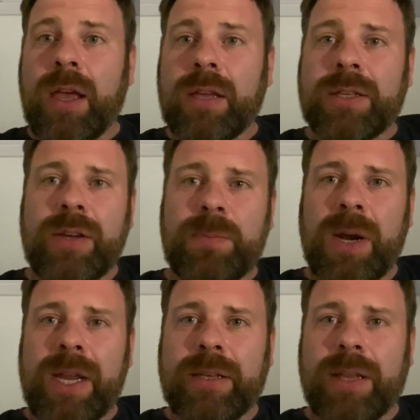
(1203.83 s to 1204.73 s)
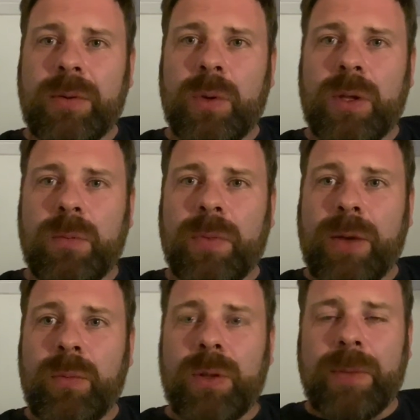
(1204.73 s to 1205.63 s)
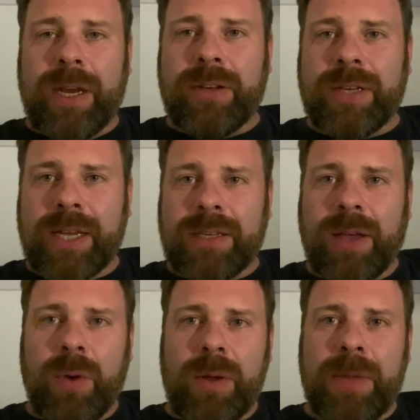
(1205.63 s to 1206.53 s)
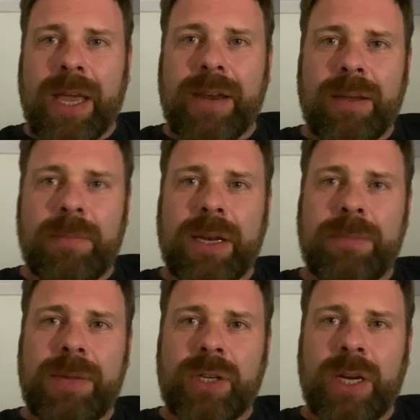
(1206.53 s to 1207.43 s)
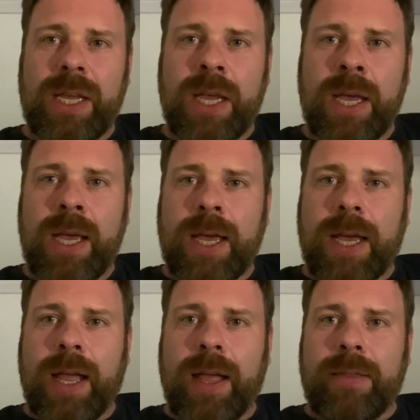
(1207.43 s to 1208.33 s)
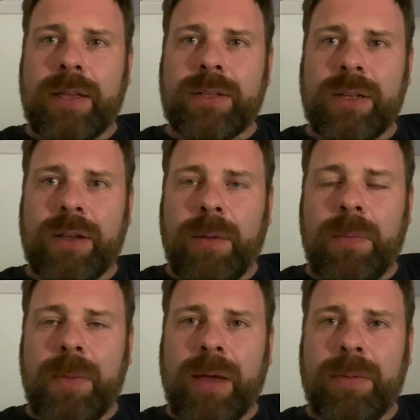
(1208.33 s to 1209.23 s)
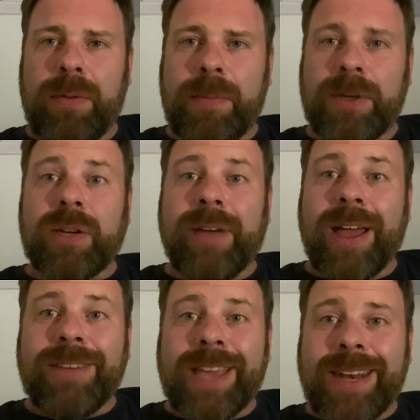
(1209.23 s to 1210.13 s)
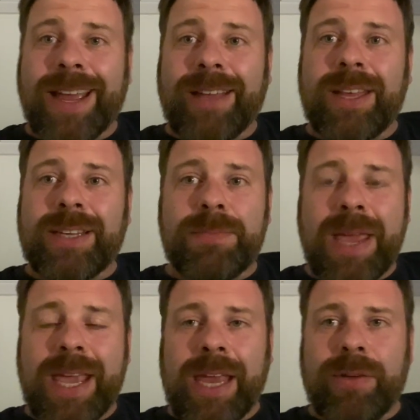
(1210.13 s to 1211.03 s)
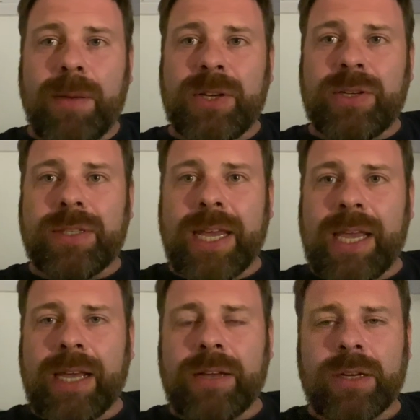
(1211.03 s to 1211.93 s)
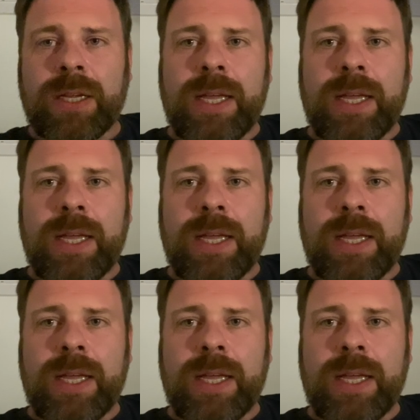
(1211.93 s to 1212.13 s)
So it's brilliant. There will be no tax, and I won't be getting a bill immediately, and they'll still come and pick up the rubbish if I ever get down there to make any rubbish and take it out.